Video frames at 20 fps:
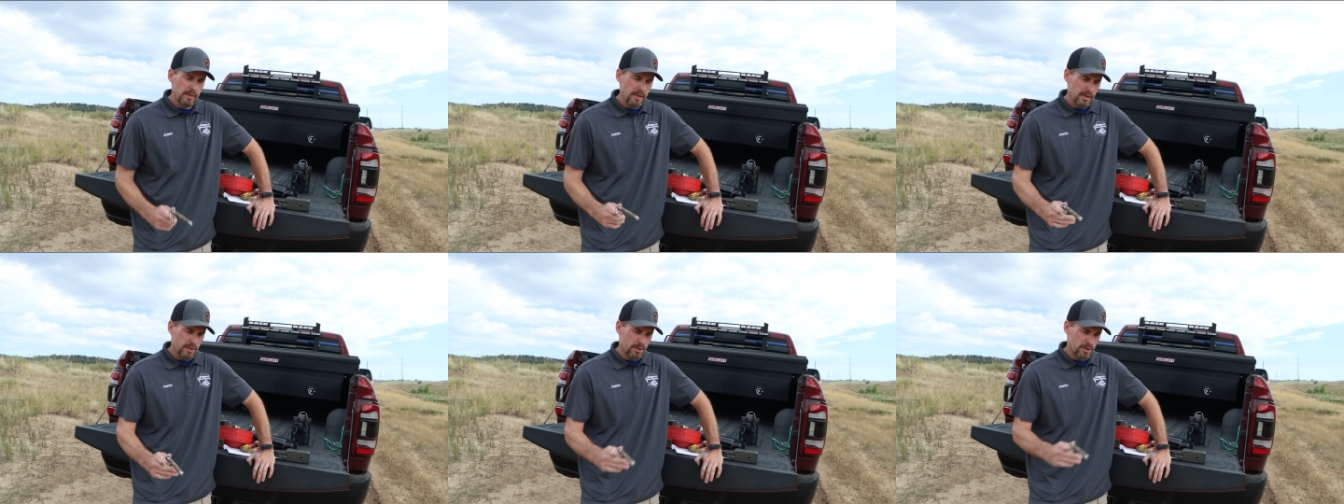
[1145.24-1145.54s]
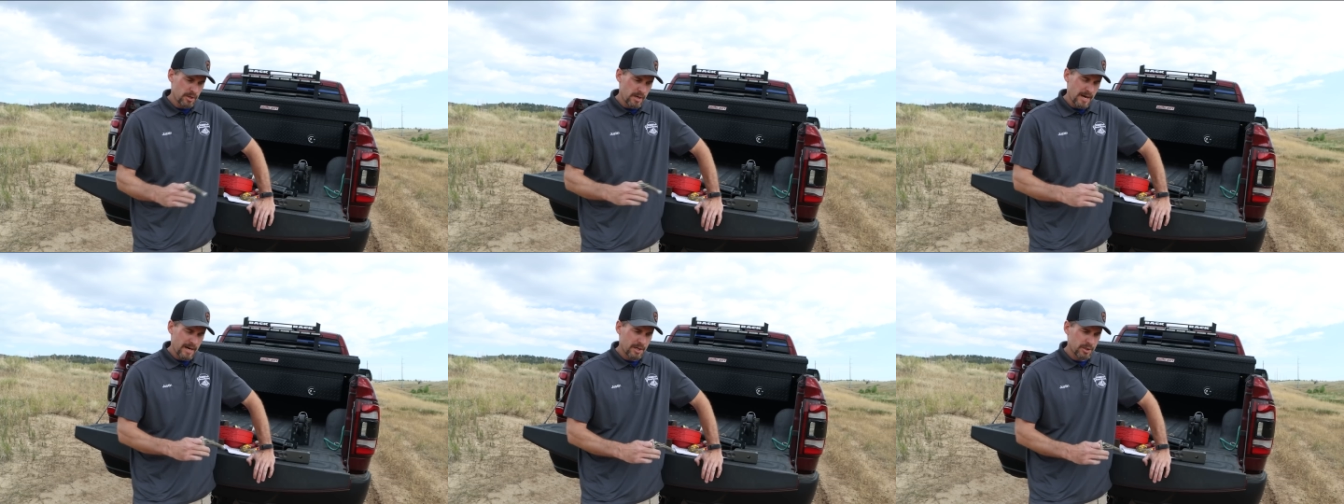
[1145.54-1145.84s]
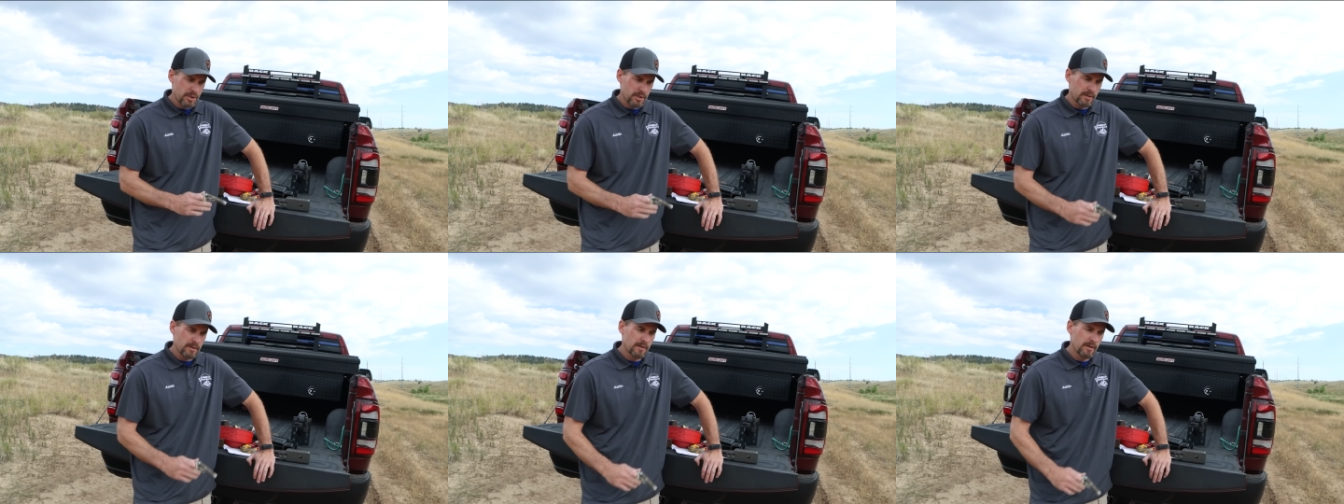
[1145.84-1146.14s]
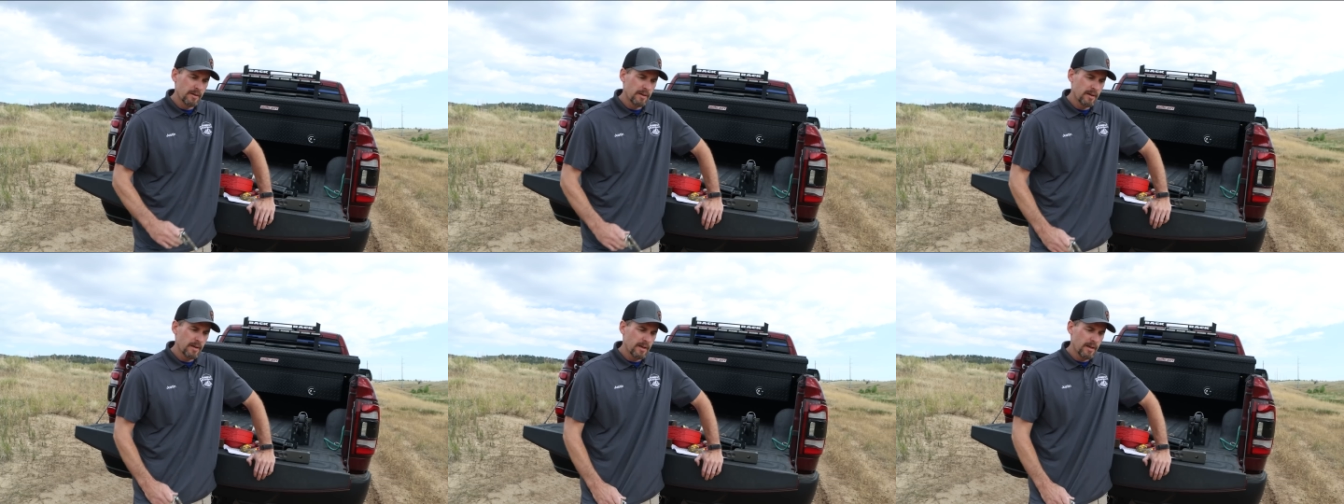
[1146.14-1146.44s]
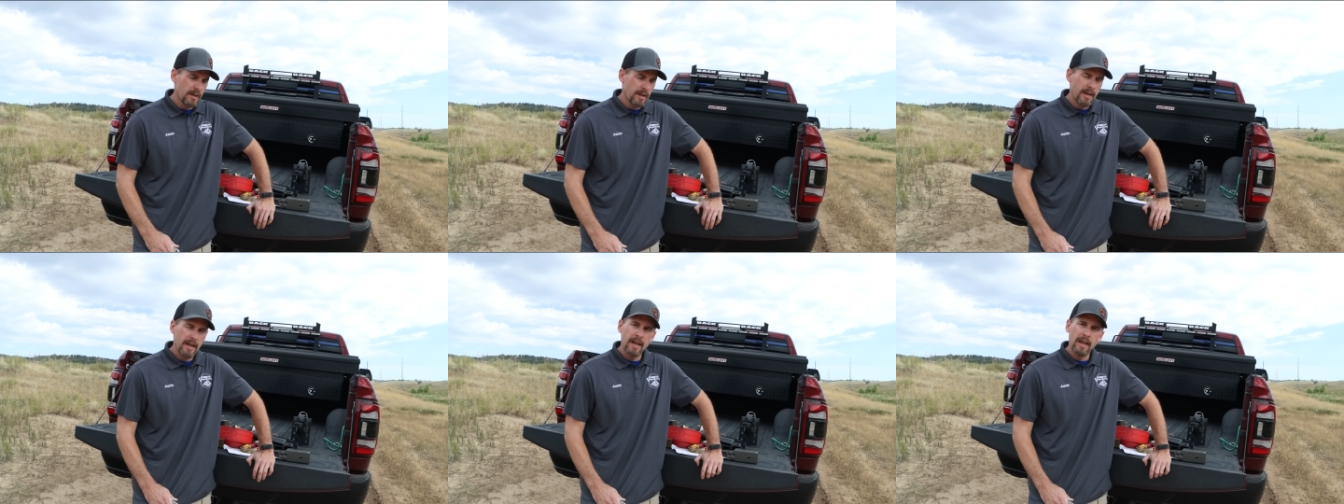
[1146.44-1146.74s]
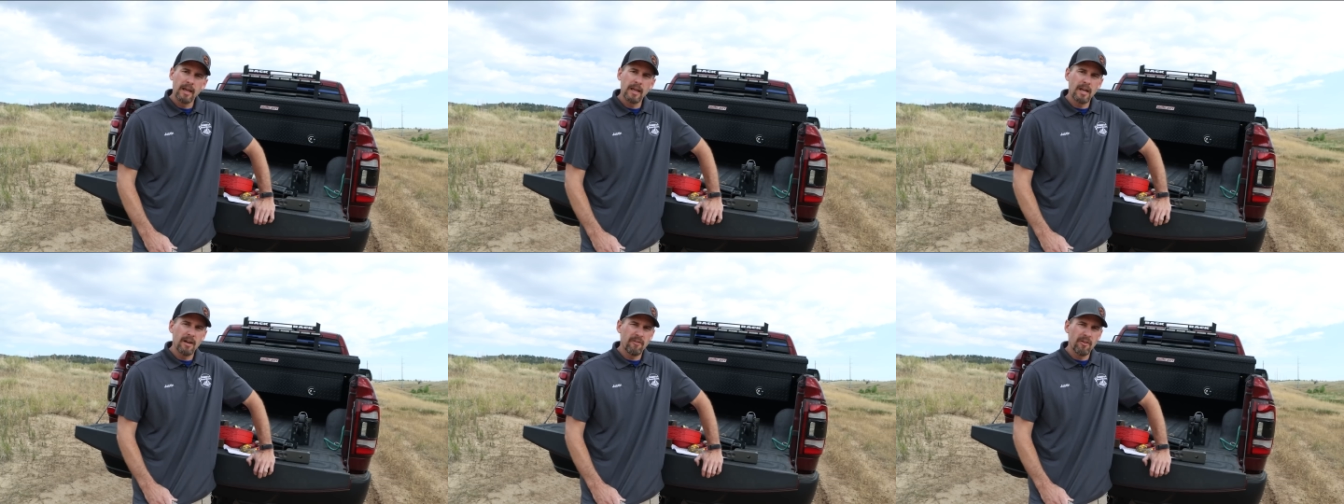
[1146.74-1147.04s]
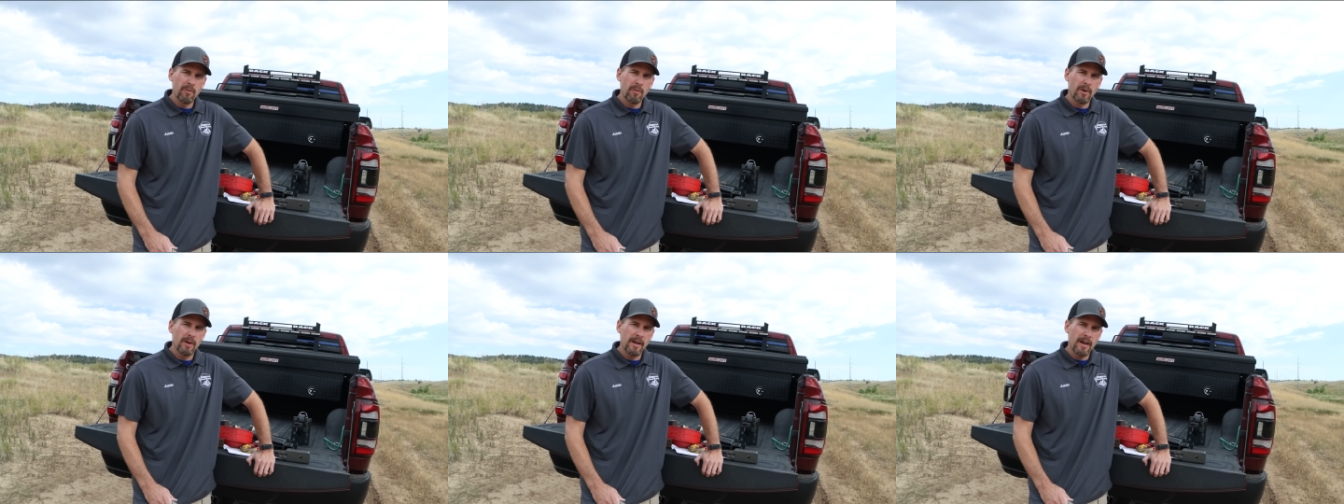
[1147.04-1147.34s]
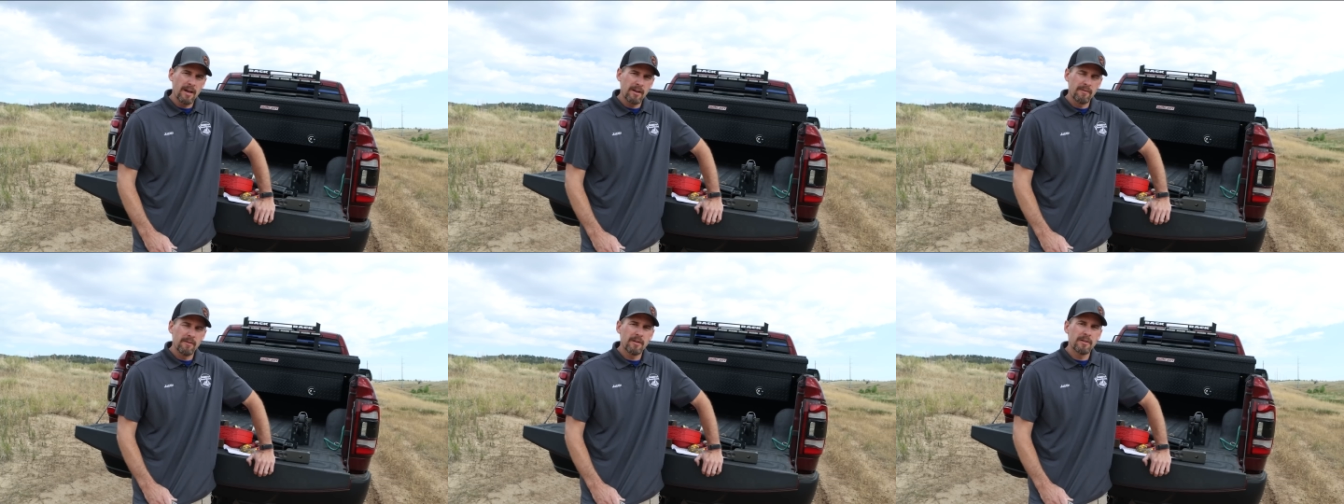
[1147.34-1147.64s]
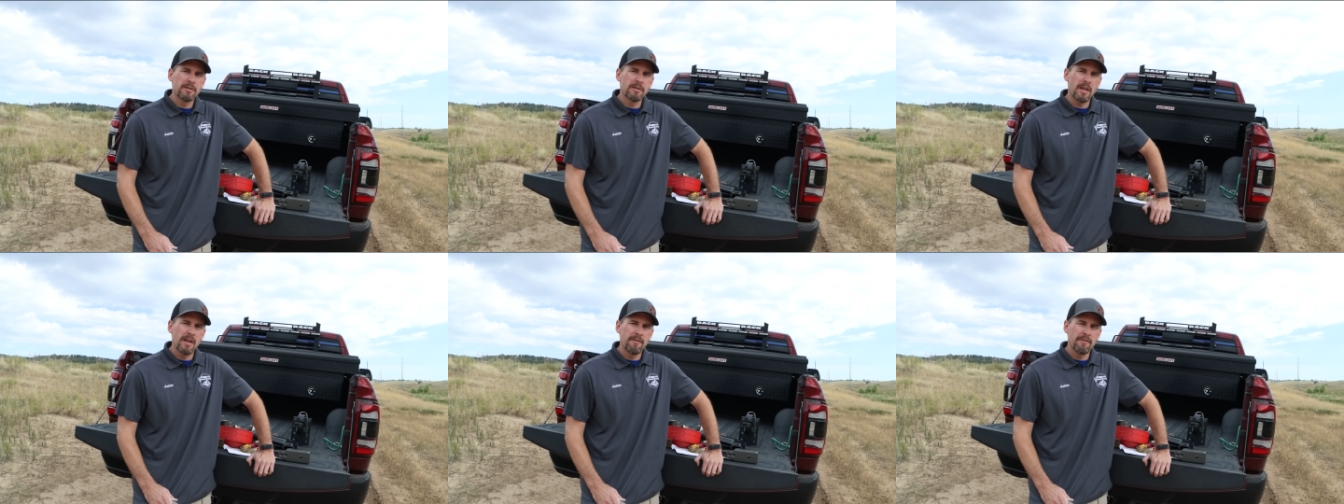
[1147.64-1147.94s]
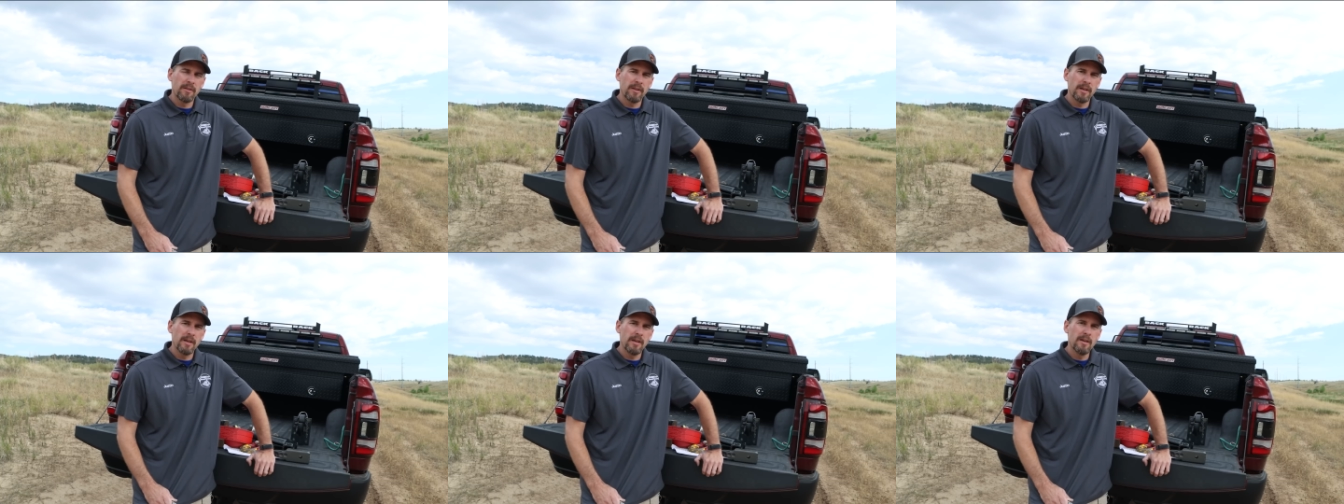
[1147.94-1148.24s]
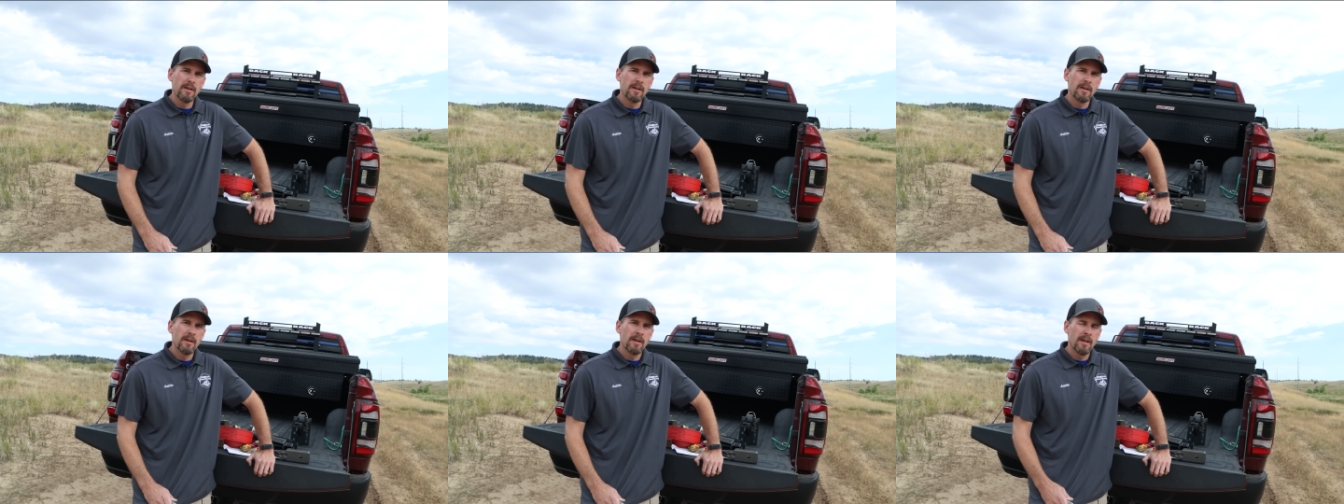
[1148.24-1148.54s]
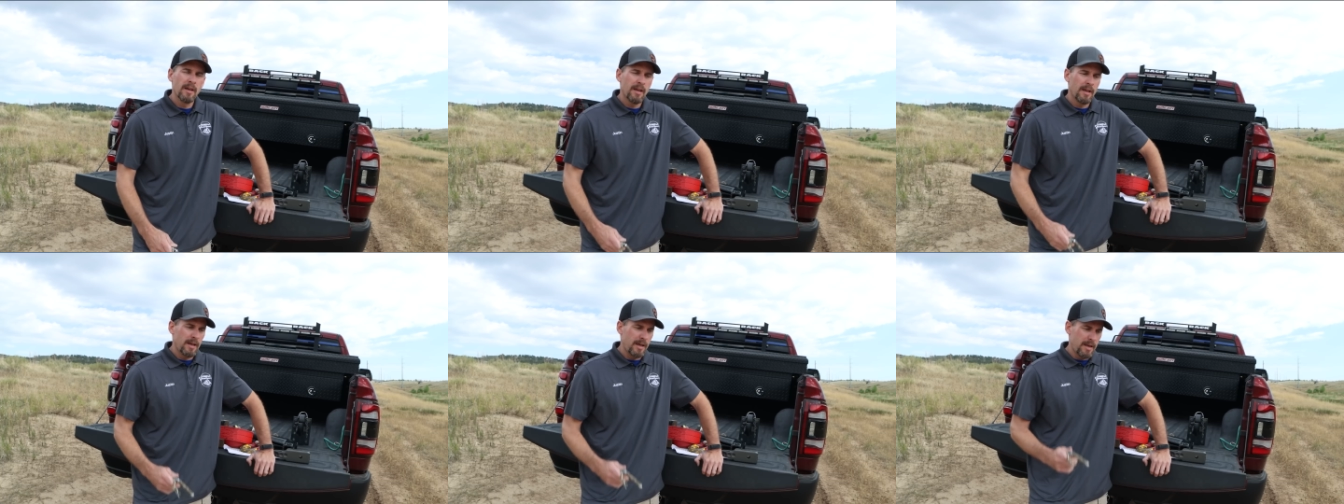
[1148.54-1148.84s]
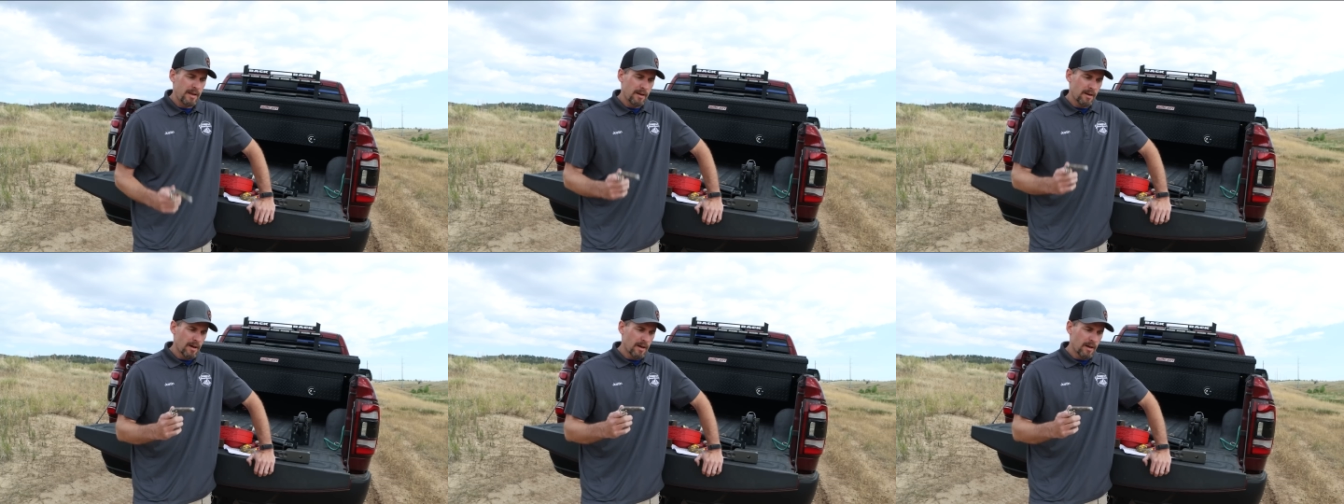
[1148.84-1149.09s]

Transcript: the extraction and get everyone out of there safely and